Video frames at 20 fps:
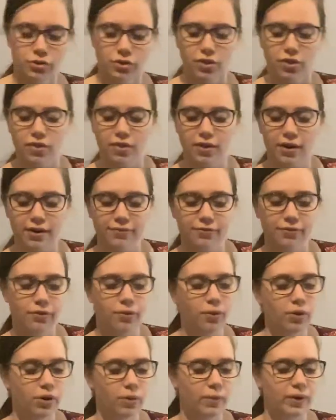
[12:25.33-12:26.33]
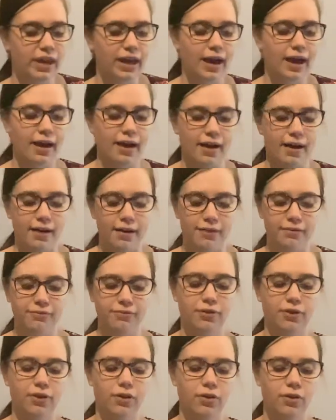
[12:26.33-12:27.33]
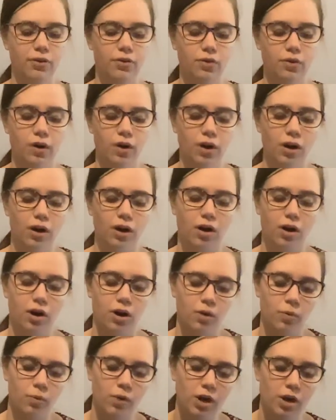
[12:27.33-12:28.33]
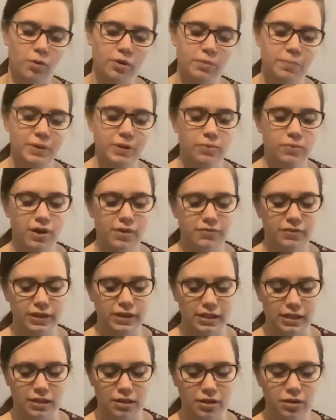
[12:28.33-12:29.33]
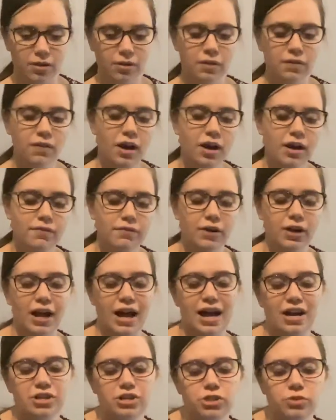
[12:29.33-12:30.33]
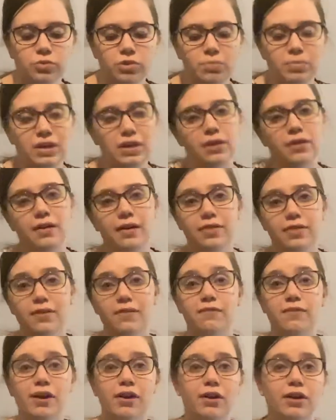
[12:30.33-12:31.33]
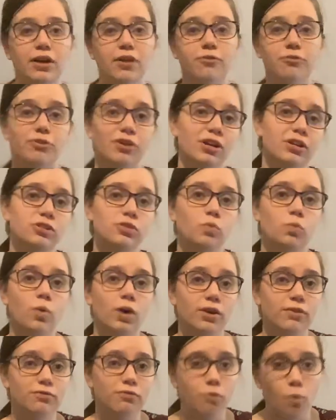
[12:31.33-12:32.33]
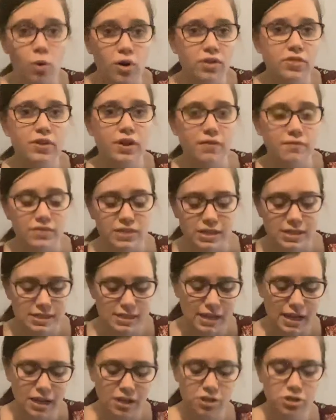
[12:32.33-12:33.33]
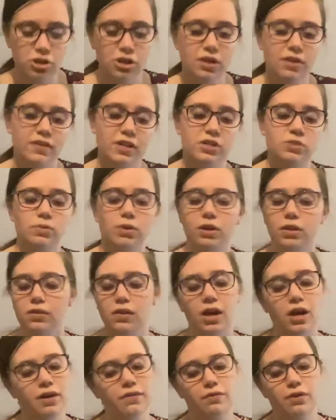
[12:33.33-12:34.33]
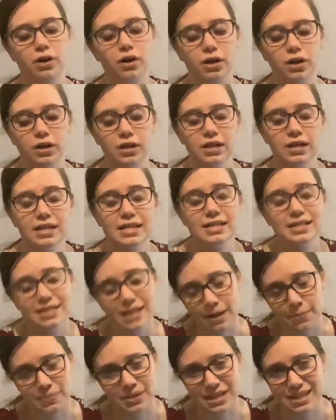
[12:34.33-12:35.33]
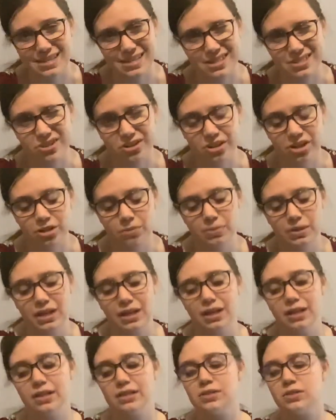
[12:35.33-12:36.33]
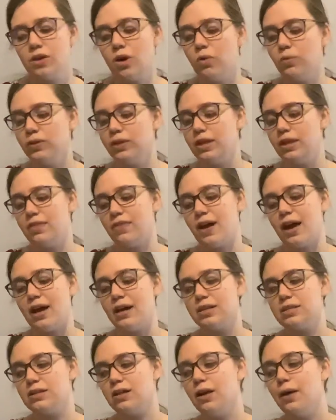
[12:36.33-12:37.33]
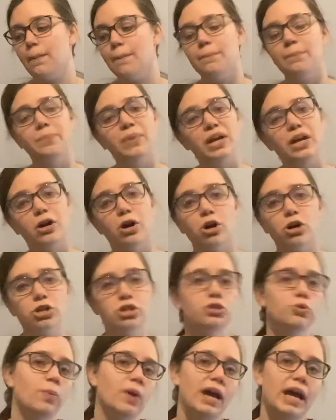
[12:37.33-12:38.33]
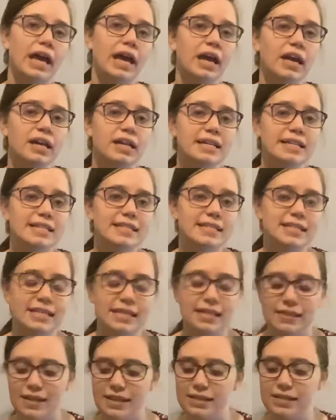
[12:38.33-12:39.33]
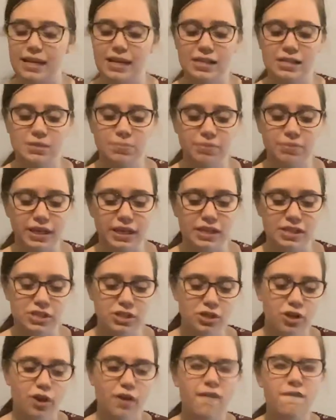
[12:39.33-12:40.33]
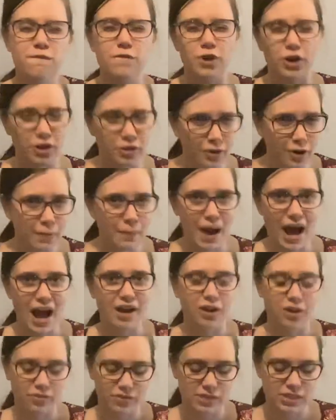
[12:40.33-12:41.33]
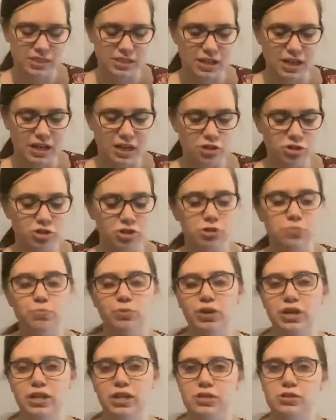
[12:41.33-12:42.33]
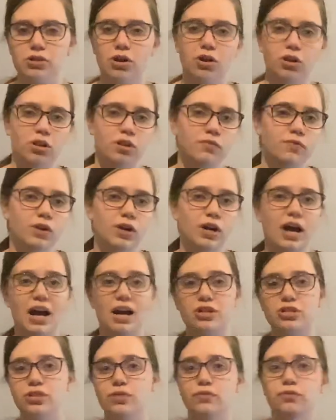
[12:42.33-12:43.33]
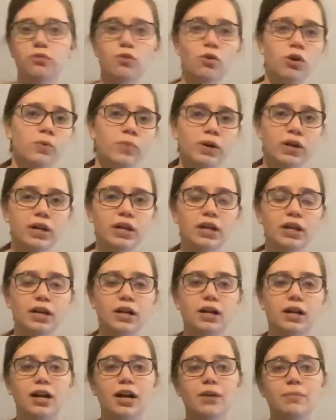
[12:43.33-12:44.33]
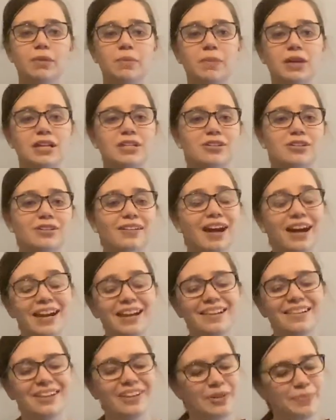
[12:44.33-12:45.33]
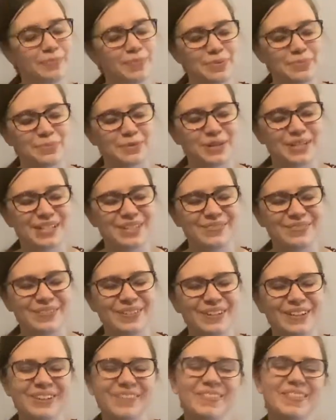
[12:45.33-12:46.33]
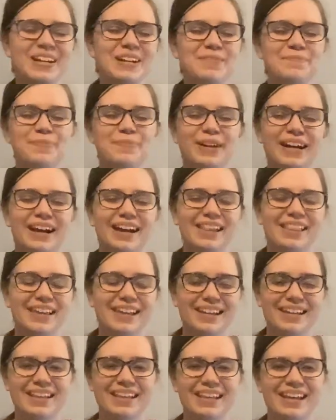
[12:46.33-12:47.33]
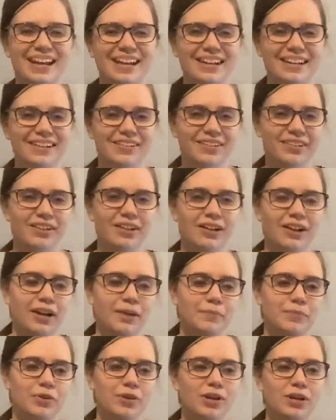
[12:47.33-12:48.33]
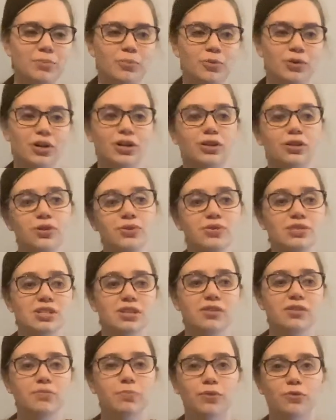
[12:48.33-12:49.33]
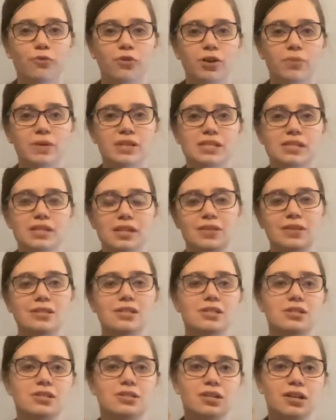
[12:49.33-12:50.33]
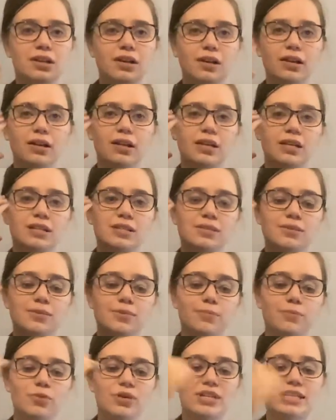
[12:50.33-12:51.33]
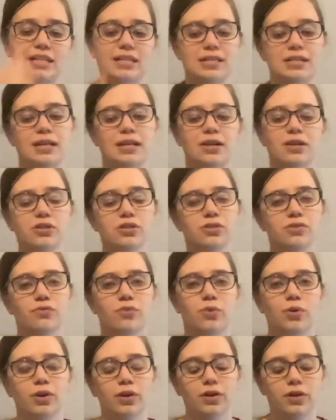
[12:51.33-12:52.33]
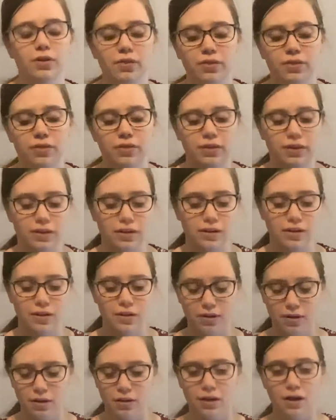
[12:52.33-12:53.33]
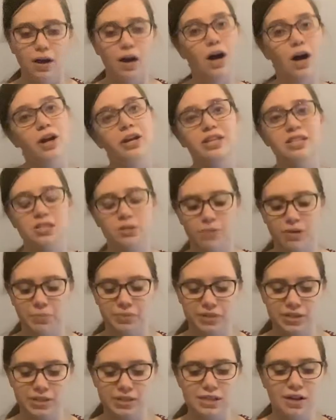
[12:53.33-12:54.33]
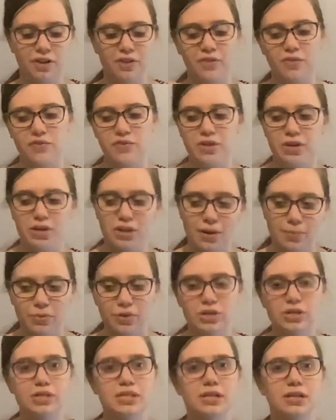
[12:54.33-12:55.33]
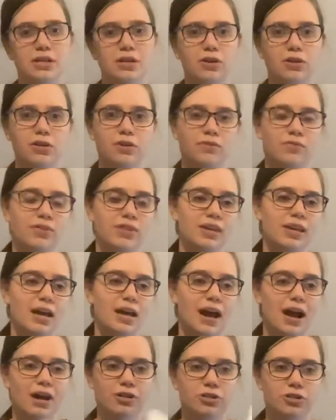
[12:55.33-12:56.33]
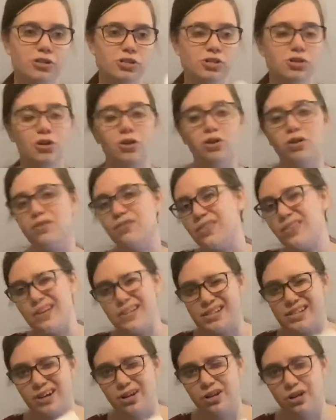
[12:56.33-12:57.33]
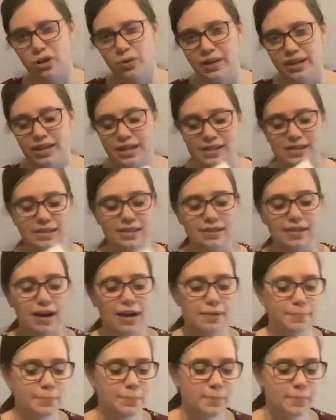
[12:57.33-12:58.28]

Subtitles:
Therefore, we have our wall would be roughly here, and a lot of our action would be in the very front 1/4 of the stage. That's where a lot of our set pieces are going to be, and it's only that big archway scene that takes place further back on the stage. This brings all of our action forward. It makes our lighting a little bit more difficult, but I think in the end it'll create a more inclusive performance, that this is more detailed for the audience to be able to see all of the numbers and all of the actors and all of the things that are going into that.